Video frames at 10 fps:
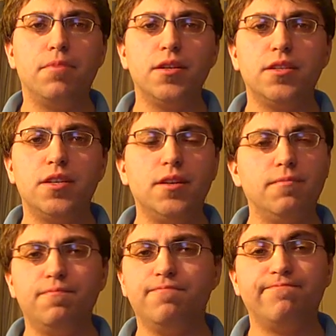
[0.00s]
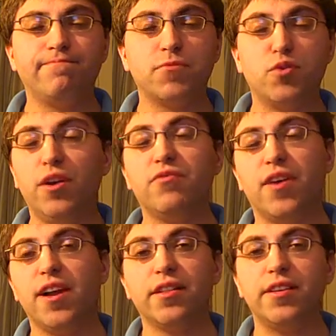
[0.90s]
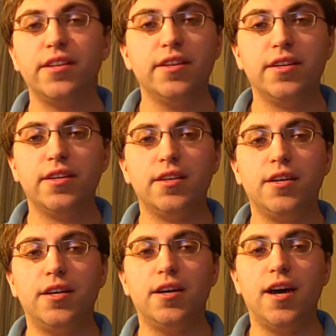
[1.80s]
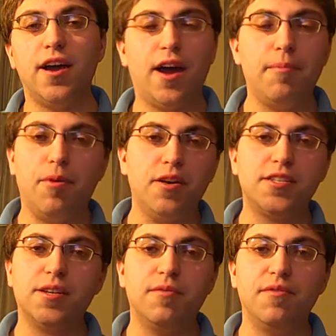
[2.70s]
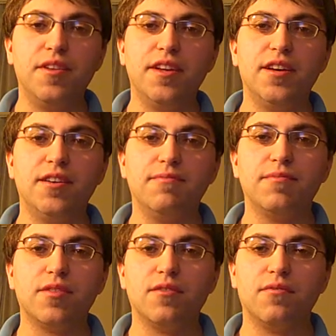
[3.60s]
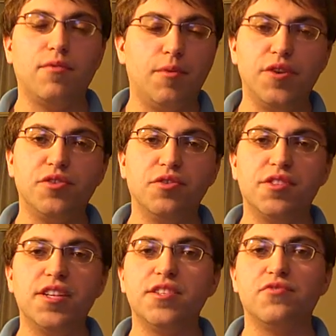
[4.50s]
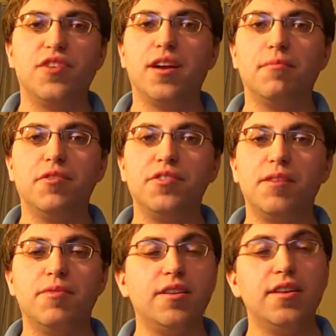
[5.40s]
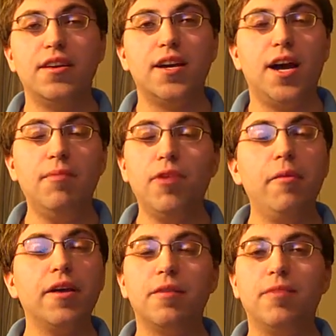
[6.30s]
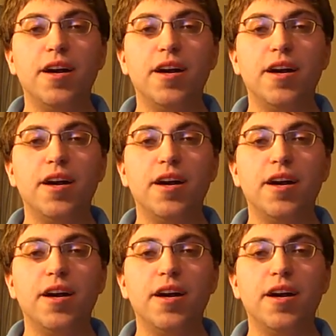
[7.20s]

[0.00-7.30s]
but um, quite frankly, uh, I, I, bought some of the uh, original seasons of Dragon Ball Z, but I'm probably going to